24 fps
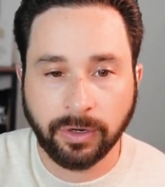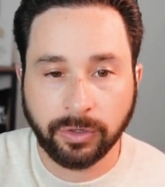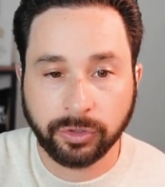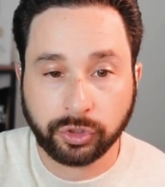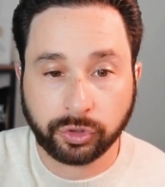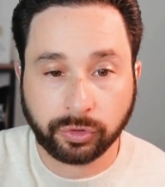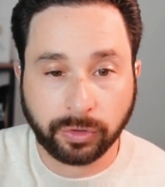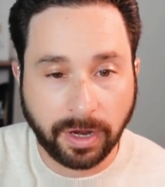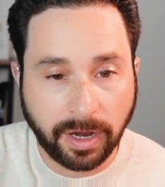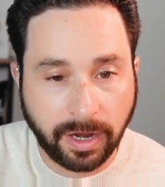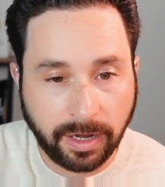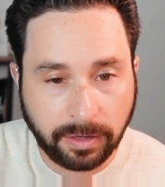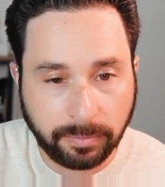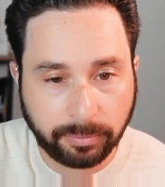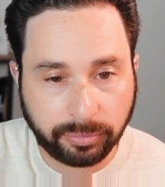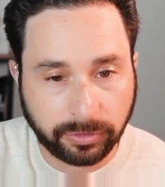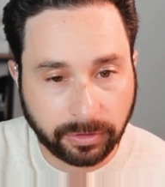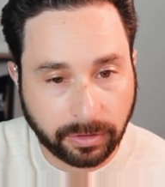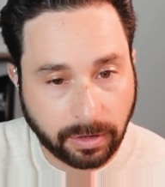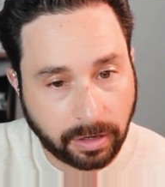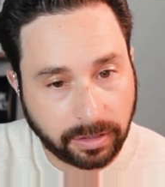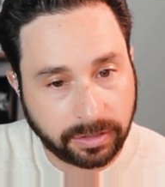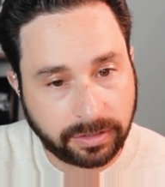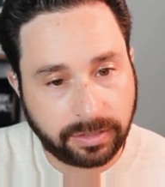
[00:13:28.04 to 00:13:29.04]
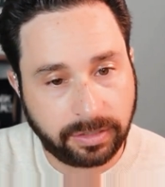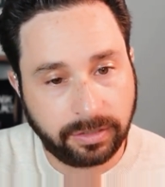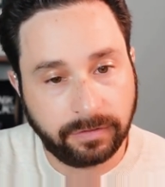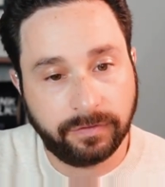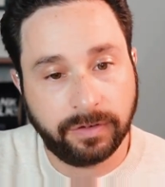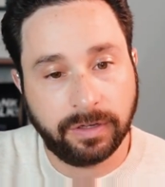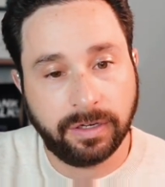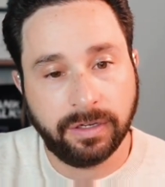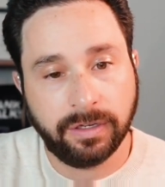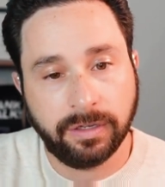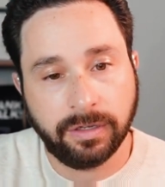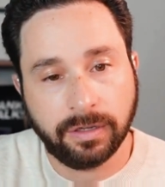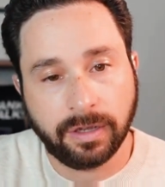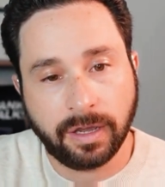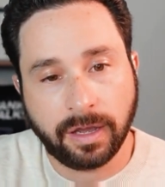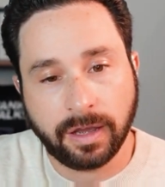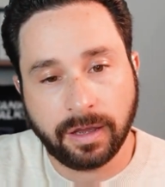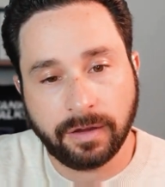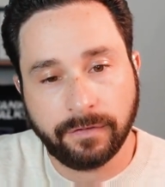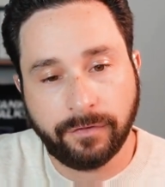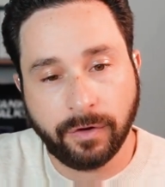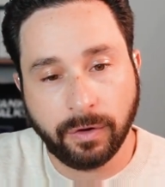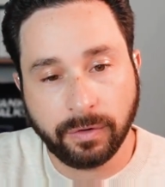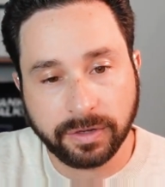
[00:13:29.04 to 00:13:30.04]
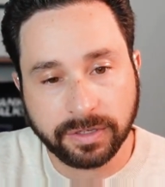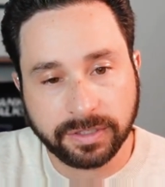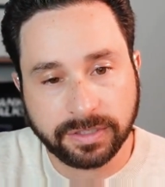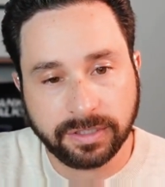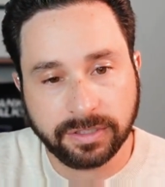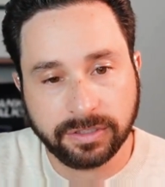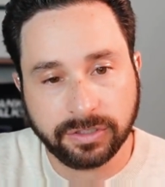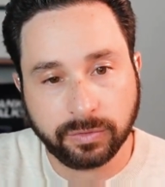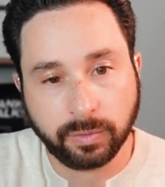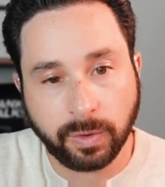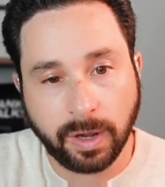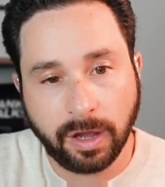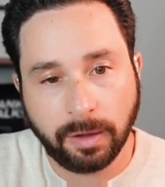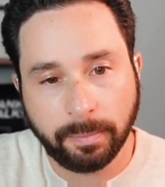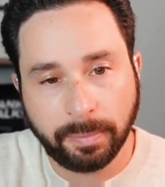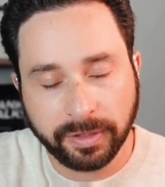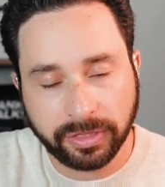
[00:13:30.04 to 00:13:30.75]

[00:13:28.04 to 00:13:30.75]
trade and productivity focuses as well.